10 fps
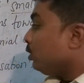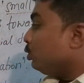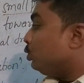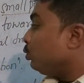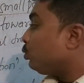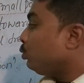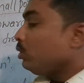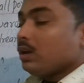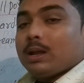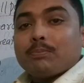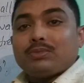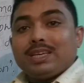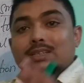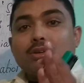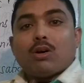So due to
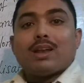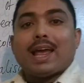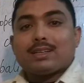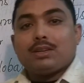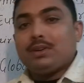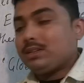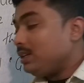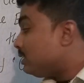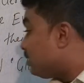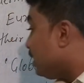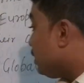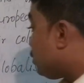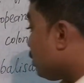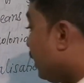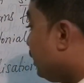these all activities,
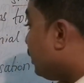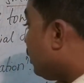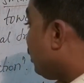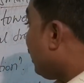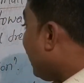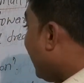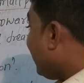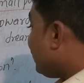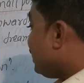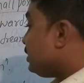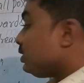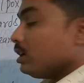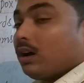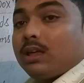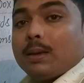China and
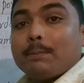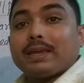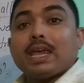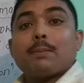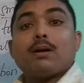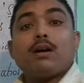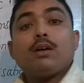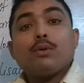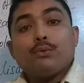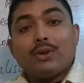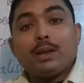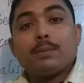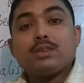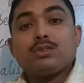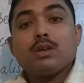India became a very
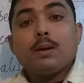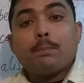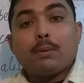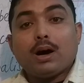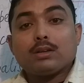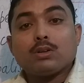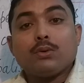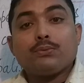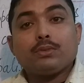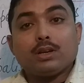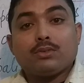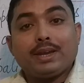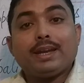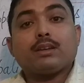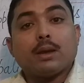much part of the
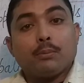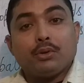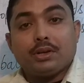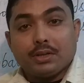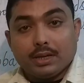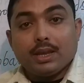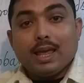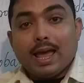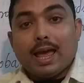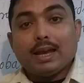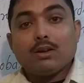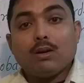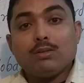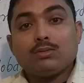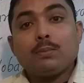trade community and
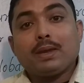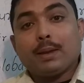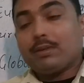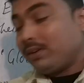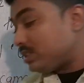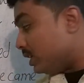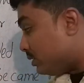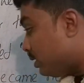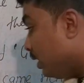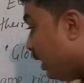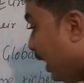also became the richest.